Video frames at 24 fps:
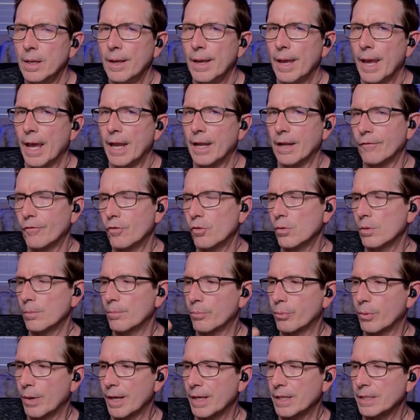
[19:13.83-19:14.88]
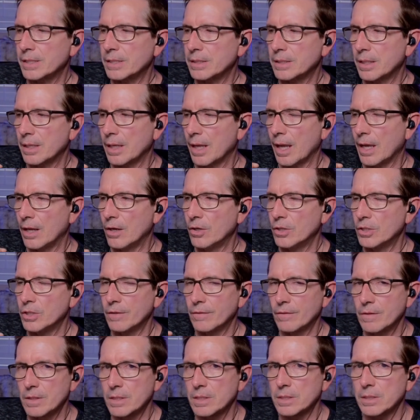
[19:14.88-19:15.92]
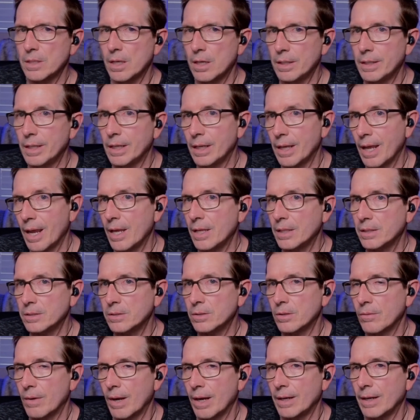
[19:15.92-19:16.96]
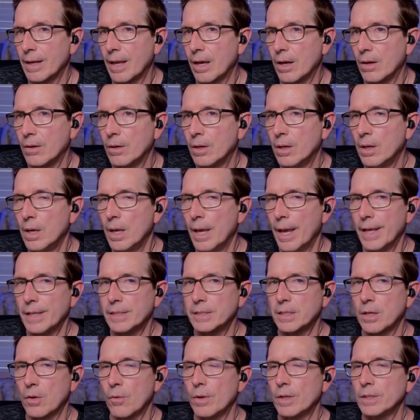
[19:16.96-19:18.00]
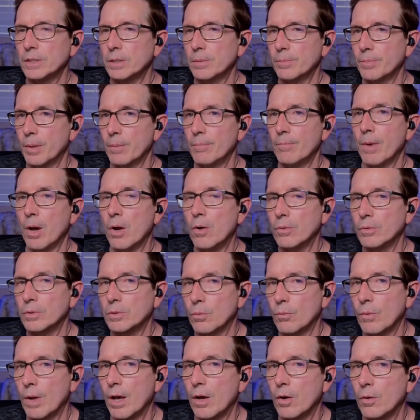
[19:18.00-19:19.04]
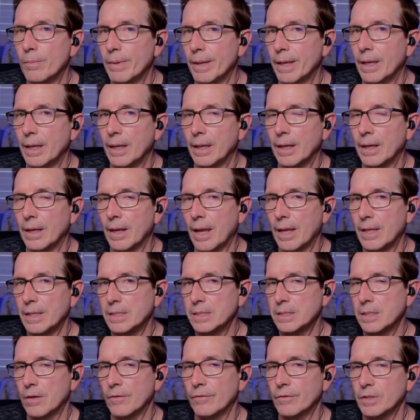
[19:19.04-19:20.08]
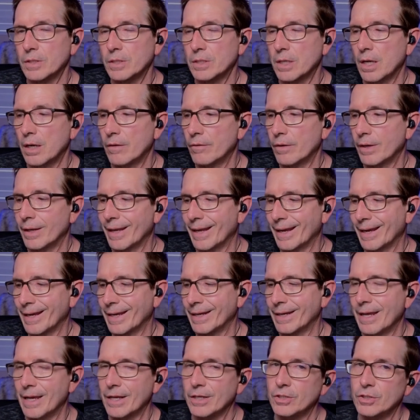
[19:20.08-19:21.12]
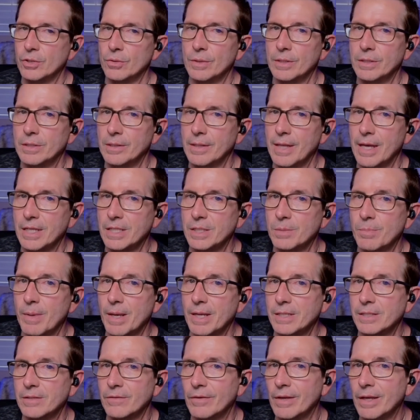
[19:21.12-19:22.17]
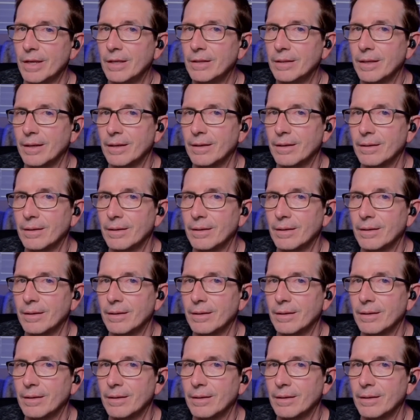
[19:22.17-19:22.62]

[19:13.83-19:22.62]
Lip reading: And if you embrace the energy of the sun in Cancer right now, it's going to promote well-being and self-discovery and connect you into that space of healing.